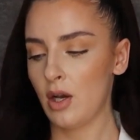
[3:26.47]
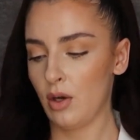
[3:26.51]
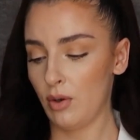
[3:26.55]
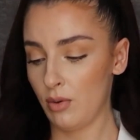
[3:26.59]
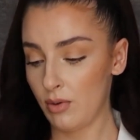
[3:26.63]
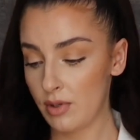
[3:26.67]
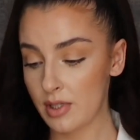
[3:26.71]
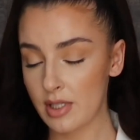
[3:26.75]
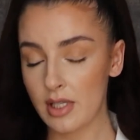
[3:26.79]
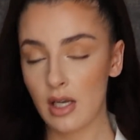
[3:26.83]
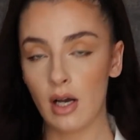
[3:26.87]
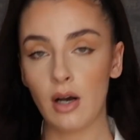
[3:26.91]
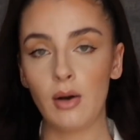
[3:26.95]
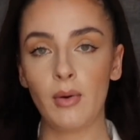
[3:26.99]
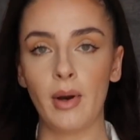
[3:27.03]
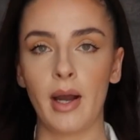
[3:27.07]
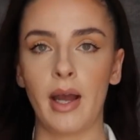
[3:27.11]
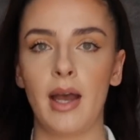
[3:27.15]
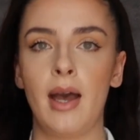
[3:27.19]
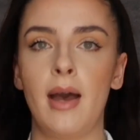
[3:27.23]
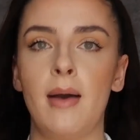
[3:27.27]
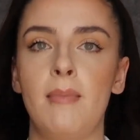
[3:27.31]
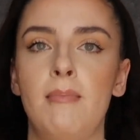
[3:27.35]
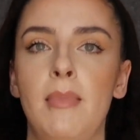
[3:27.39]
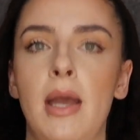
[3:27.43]
Also,
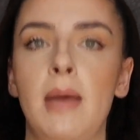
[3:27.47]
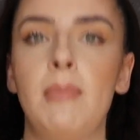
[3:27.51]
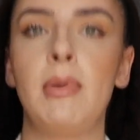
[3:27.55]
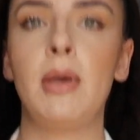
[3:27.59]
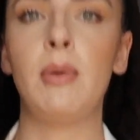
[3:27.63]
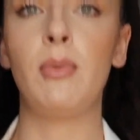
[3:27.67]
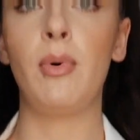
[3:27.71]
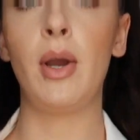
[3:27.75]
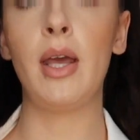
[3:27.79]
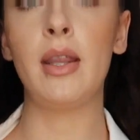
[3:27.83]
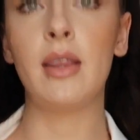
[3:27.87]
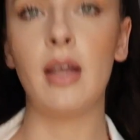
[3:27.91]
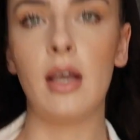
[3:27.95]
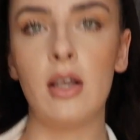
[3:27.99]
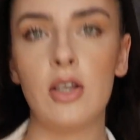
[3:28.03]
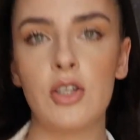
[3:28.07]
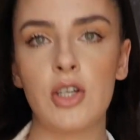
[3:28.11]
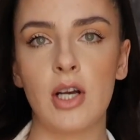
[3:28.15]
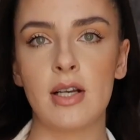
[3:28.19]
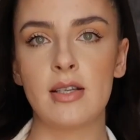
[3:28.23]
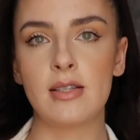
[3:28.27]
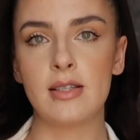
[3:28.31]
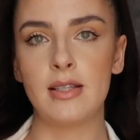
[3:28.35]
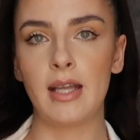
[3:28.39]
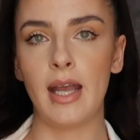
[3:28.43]
maybe with
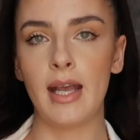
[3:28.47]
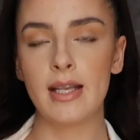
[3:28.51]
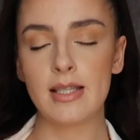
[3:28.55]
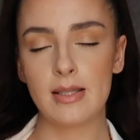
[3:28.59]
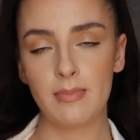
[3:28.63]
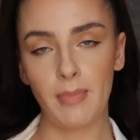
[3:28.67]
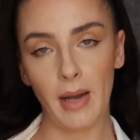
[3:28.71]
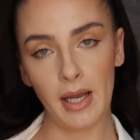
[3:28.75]
just this.